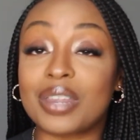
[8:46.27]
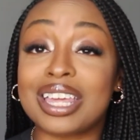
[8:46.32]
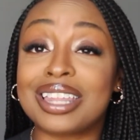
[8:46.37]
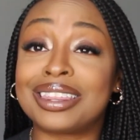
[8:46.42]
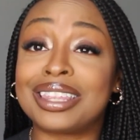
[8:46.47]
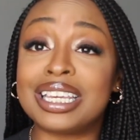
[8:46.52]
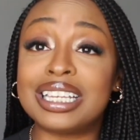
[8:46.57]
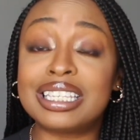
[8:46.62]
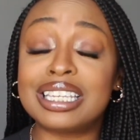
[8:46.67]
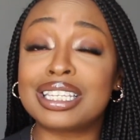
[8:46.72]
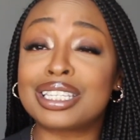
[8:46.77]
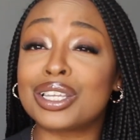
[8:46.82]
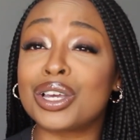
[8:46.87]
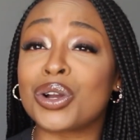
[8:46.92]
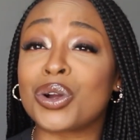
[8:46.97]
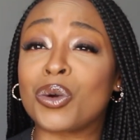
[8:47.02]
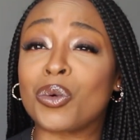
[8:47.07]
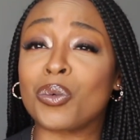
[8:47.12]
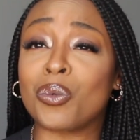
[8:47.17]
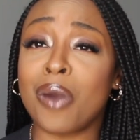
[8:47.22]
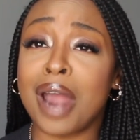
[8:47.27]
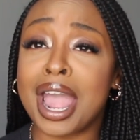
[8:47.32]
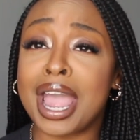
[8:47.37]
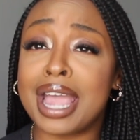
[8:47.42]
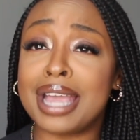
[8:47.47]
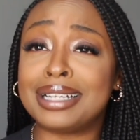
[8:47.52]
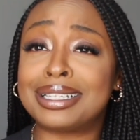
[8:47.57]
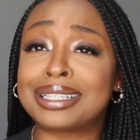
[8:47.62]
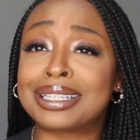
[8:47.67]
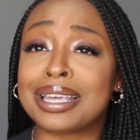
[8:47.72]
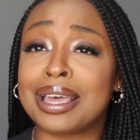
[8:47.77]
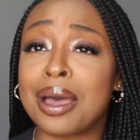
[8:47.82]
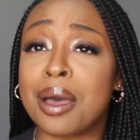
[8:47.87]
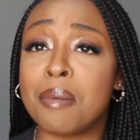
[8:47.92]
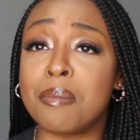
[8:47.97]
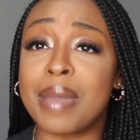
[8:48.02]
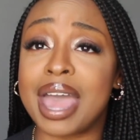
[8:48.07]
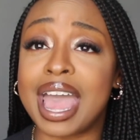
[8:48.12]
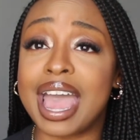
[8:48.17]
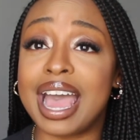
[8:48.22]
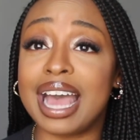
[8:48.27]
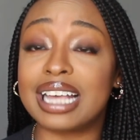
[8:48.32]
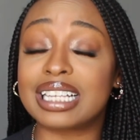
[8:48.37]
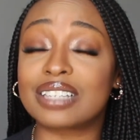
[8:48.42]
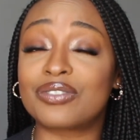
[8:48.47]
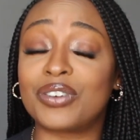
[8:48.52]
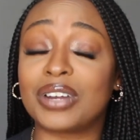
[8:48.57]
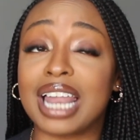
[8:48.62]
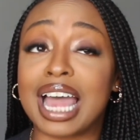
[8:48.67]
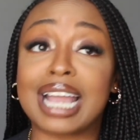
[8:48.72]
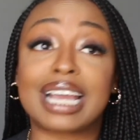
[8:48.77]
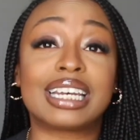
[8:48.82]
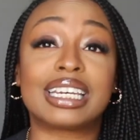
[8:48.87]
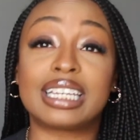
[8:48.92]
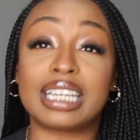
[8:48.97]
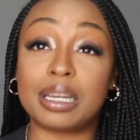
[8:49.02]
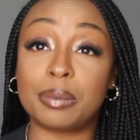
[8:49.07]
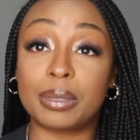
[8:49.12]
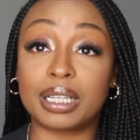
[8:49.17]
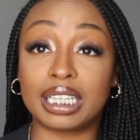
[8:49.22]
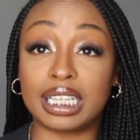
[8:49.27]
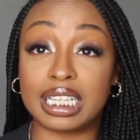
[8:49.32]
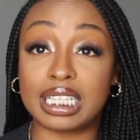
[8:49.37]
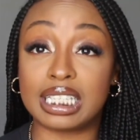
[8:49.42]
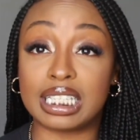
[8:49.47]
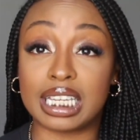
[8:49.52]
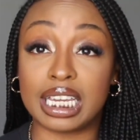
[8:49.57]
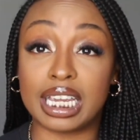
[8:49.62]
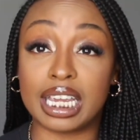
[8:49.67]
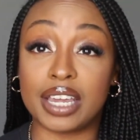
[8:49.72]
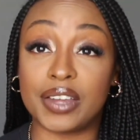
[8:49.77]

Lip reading: this is a great mask for like deep cleansing.